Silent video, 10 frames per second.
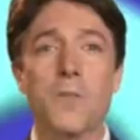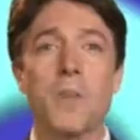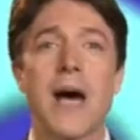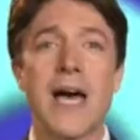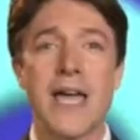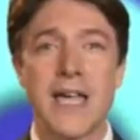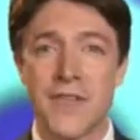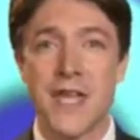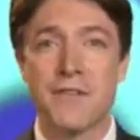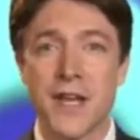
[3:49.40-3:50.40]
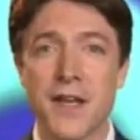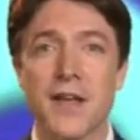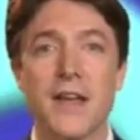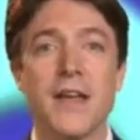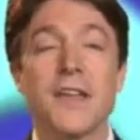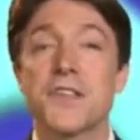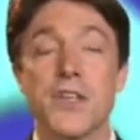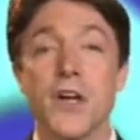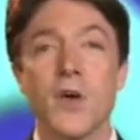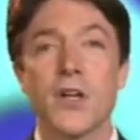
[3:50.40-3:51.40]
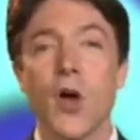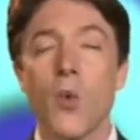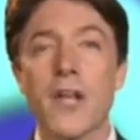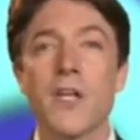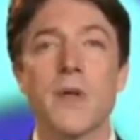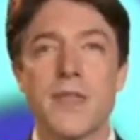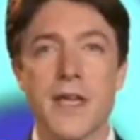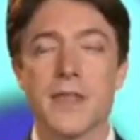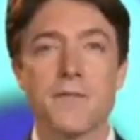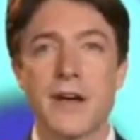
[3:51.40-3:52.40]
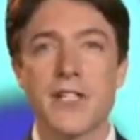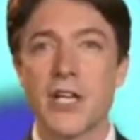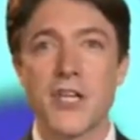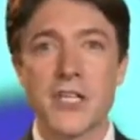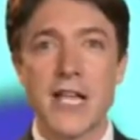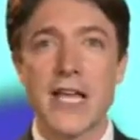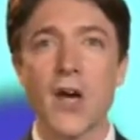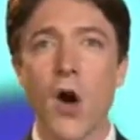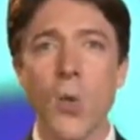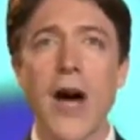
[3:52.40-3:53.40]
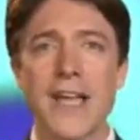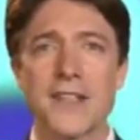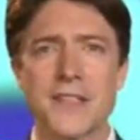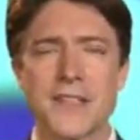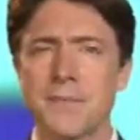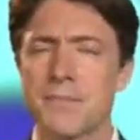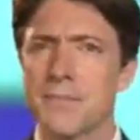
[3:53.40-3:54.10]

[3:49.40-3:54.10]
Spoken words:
goodbye in the evening, so no wonder we think the French are just like the Hawaiians.